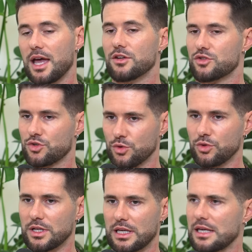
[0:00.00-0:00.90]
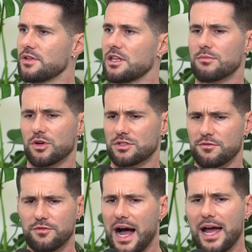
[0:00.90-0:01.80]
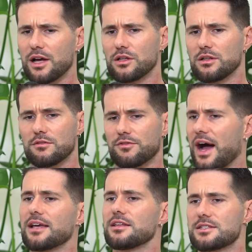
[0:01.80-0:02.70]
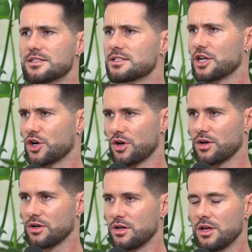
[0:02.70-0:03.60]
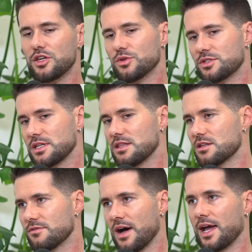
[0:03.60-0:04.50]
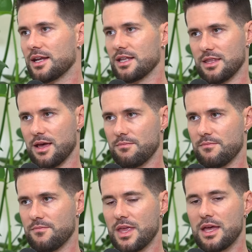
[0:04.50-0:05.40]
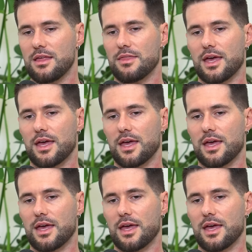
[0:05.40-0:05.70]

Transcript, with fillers: And truly, even in the most vile, vilest sinner, you see the divine in them. Mm -hmm.